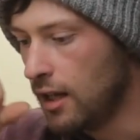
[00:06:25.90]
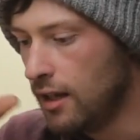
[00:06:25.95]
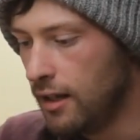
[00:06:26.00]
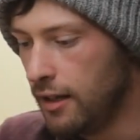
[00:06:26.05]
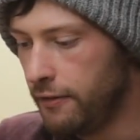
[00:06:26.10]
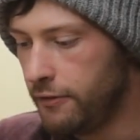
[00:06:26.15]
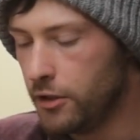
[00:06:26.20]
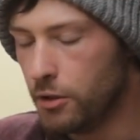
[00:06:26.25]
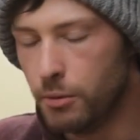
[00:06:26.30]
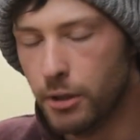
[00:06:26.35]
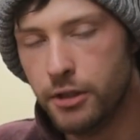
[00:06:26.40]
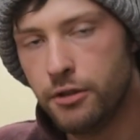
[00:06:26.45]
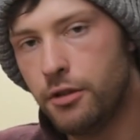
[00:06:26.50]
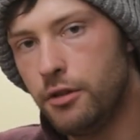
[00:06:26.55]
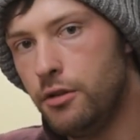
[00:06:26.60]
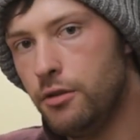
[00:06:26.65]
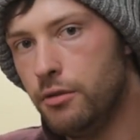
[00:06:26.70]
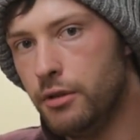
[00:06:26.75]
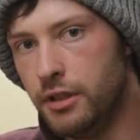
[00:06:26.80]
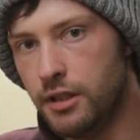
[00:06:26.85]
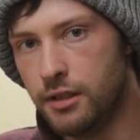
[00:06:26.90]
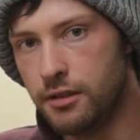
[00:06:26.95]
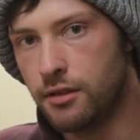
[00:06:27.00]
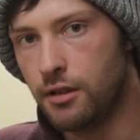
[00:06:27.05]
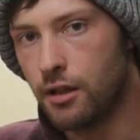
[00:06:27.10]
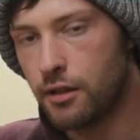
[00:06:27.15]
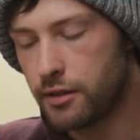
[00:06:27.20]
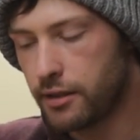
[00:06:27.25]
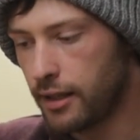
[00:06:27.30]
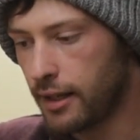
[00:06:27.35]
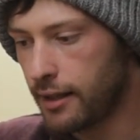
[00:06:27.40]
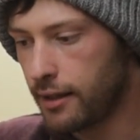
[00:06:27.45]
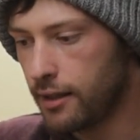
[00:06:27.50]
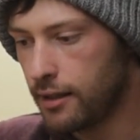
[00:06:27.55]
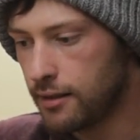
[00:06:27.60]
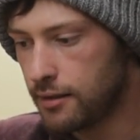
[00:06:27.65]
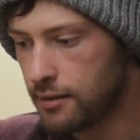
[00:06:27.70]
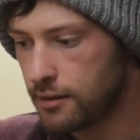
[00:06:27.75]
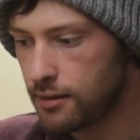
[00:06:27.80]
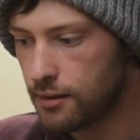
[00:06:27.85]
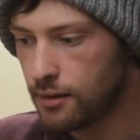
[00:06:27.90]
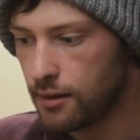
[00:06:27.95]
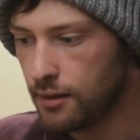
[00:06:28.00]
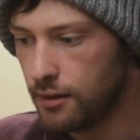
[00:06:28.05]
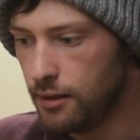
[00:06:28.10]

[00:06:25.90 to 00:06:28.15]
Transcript: If you want to do an exhaust like this,